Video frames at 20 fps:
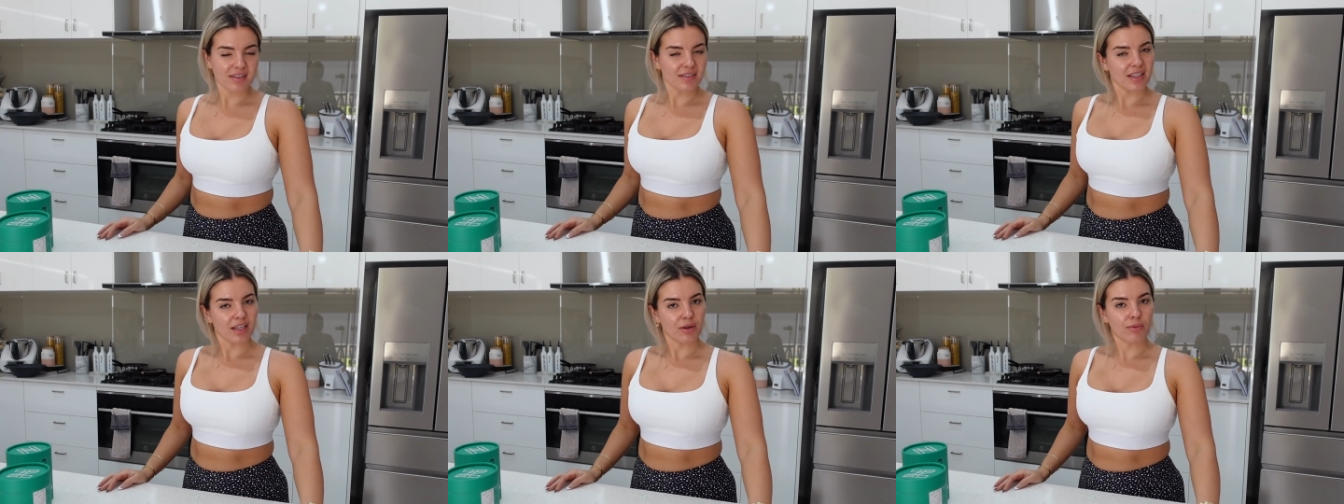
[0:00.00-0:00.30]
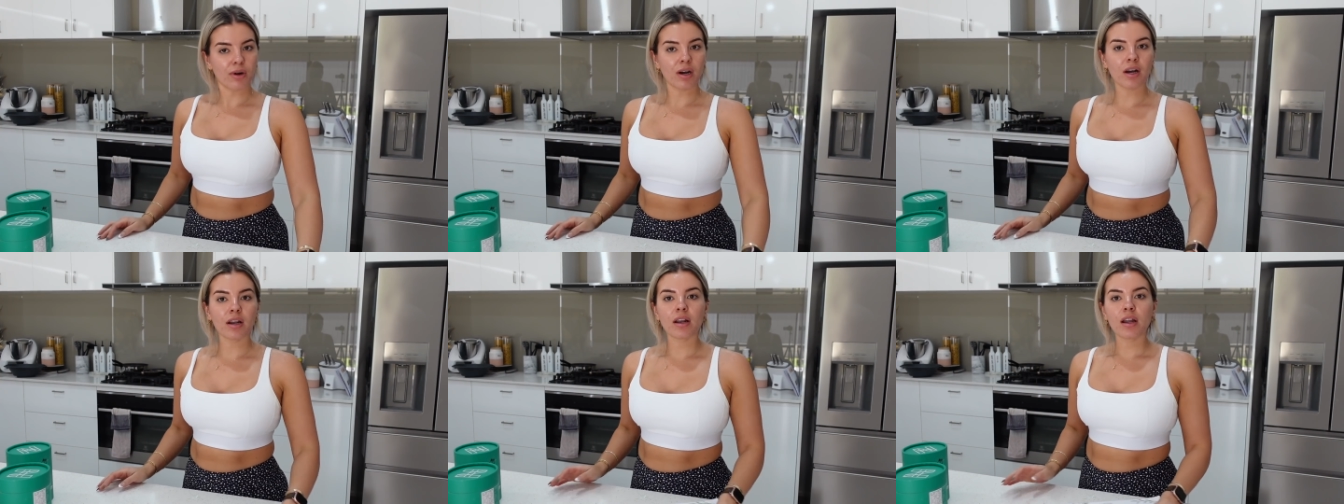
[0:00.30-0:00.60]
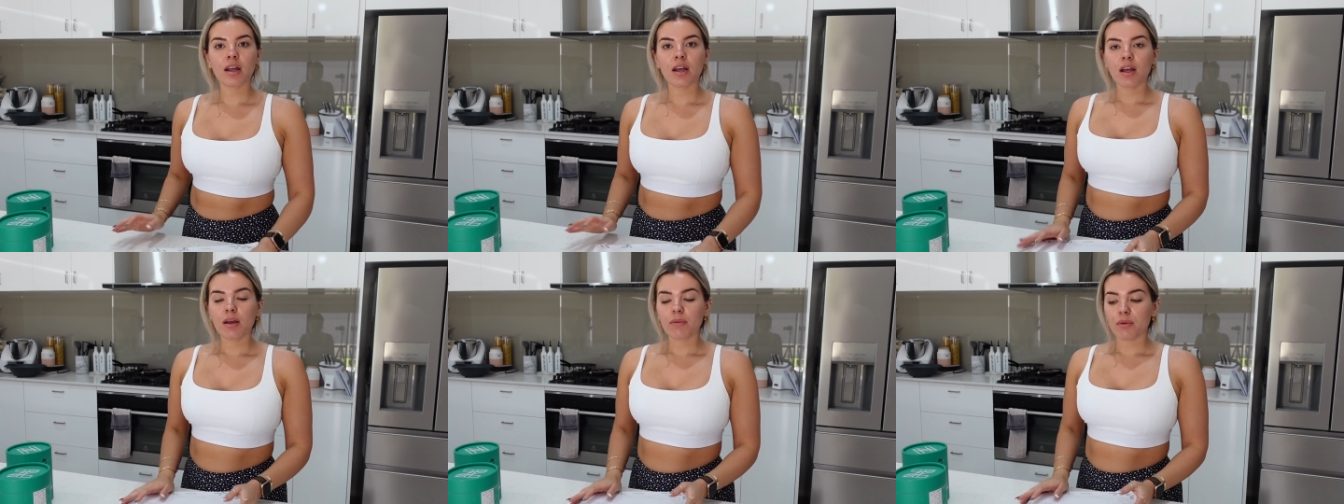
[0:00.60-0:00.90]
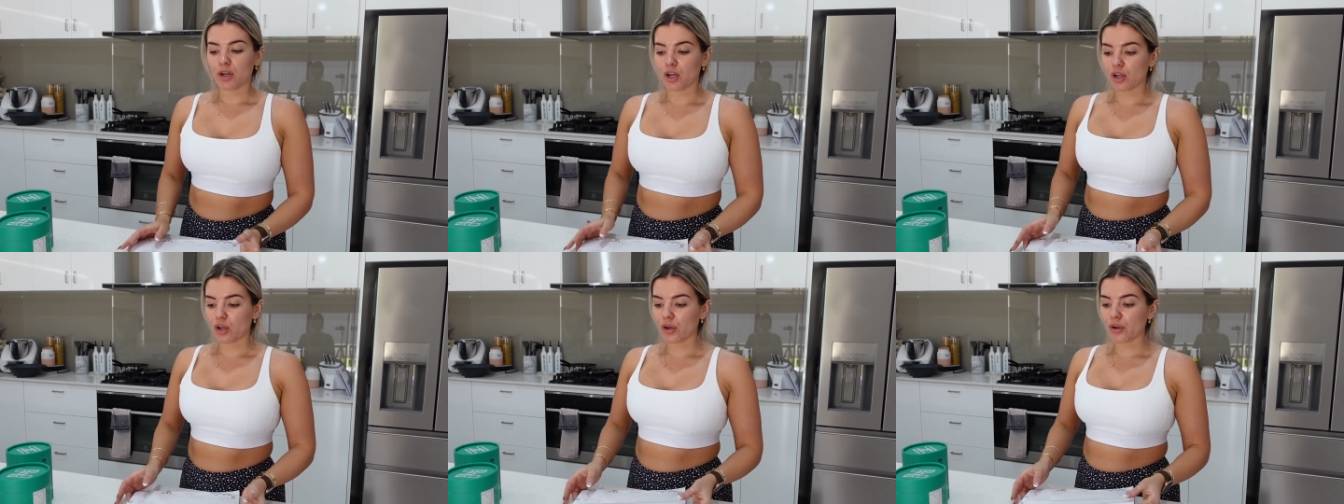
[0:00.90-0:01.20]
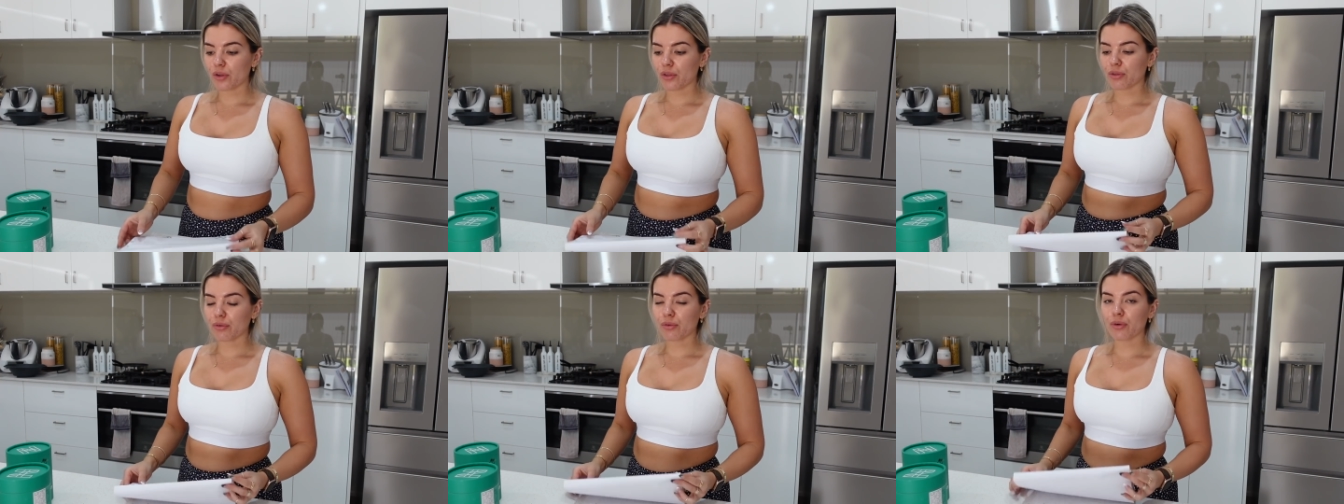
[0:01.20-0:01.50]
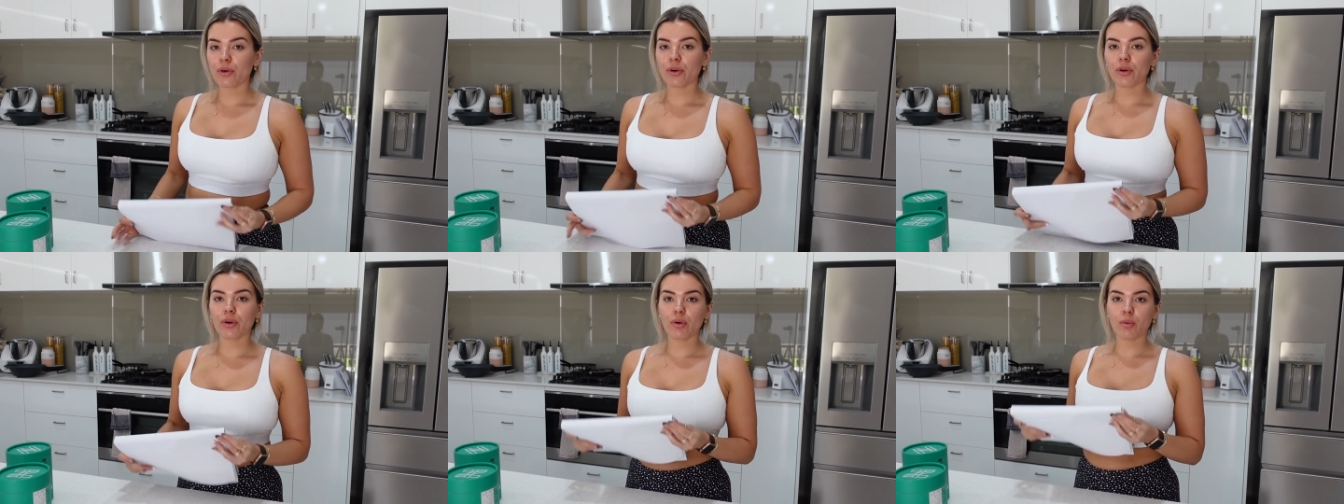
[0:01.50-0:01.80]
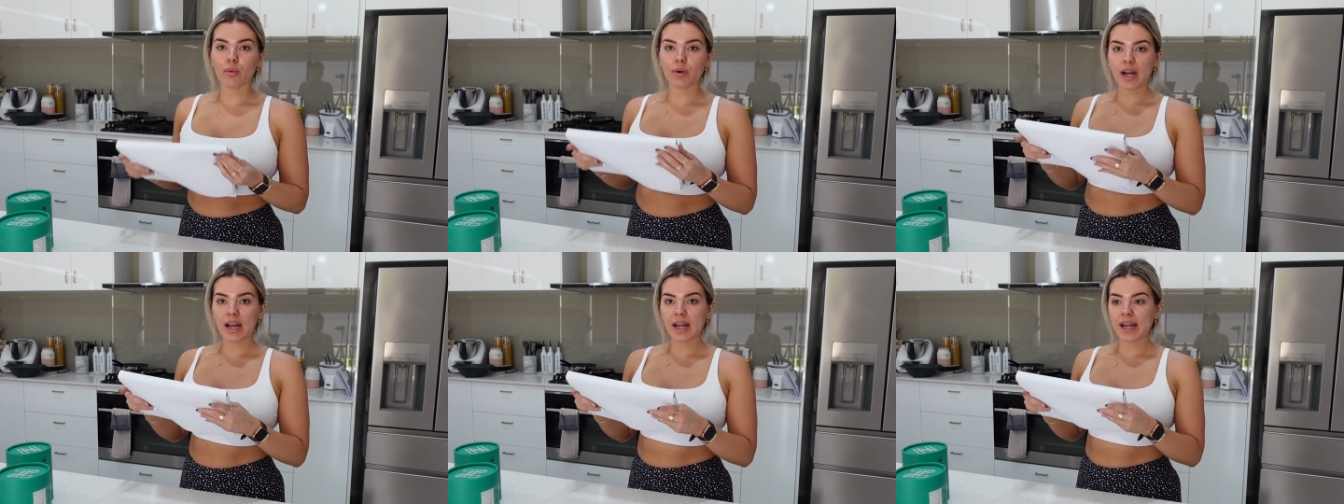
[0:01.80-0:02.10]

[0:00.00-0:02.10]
I was like, what? I'm gonna go through what I